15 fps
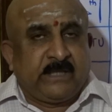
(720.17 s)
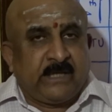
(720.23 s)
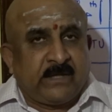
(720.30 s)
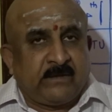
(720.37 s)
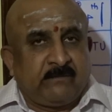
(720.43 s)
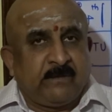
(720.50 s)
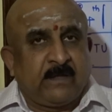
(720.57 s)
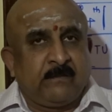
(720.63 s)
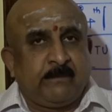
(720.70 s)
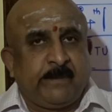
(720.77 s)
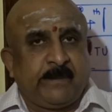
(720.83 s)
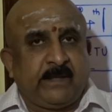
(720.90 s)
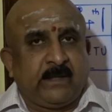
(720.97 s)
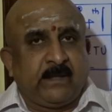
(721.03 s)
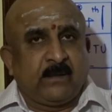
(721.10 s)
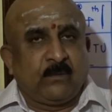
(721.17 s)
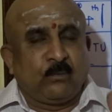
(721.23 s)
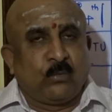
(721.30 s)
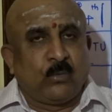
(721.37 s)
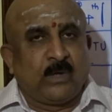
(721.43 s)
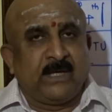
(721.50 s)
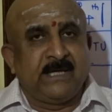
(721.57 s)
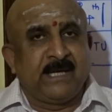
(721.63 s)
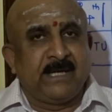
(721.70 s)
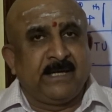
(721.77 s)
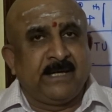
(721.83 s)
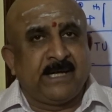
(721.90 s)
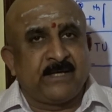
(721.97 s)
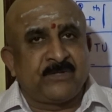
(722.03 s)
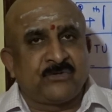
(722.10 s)
there will be one
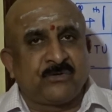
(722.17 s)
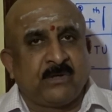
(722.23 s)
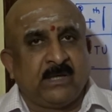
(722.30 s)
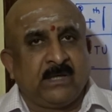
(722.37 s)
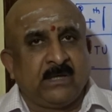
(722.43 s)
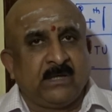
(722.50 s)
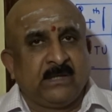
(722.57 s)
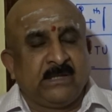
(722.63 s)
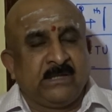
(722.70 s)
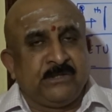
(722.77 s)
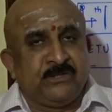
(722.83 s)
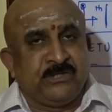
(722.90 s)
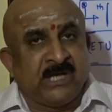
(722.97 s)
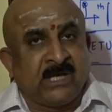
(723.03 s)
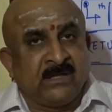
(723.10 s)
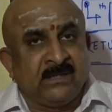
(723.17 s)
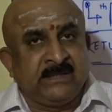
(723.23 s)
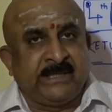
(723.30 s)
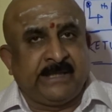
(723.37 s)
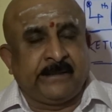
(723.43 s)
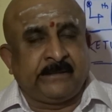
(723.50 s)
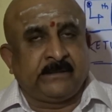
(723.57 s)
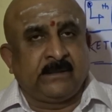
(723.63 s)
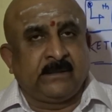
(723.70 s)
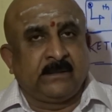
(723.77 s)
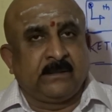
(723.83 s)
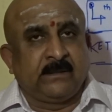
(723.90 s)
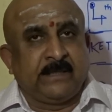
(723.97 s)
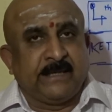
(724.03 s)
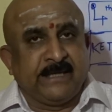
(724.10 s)
unnatural young death
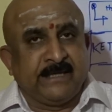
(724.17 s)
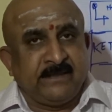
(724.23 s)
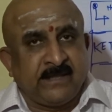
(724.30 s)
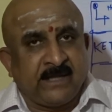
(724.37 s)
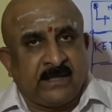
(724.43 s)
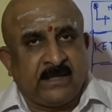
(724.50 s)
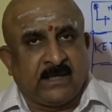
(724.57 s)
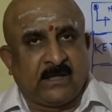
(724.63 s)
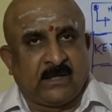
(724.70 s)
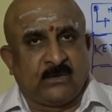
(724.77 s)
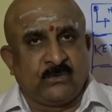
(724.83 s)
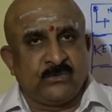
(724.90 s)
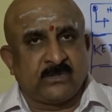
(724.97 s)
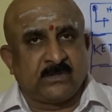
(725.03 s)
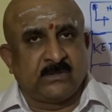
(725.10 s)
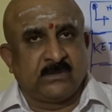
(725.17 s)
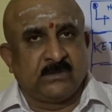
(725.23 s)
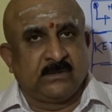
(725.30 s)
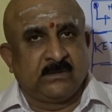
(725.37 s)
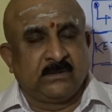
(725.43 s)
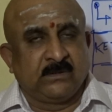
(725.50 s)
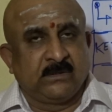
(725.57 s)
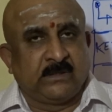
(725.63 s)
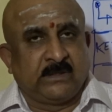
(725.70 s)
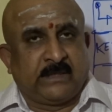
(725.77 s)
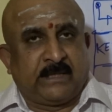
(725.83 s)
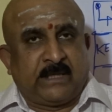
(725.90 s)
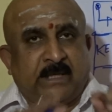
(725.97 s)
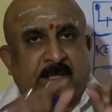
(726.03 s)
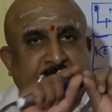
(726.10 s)
in that house,
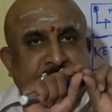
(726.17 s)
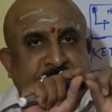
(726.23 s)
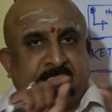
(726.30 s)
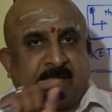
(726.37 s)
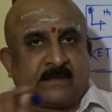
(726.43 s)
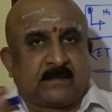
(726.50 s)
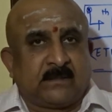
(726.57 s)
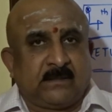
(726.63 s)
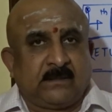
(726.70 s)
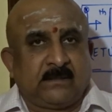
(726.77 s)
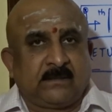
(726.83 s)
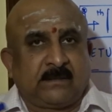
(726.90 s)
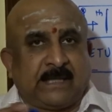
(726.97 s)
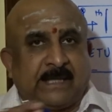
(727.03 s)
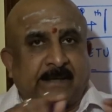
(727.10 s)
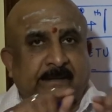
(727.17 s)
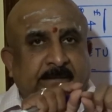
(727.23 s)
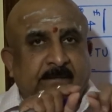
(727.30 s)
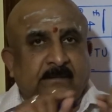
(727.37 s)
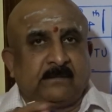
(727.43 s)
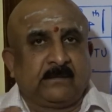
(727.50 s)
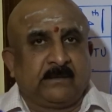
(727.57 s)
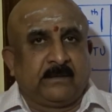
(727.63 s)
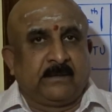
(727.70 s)
in that clan.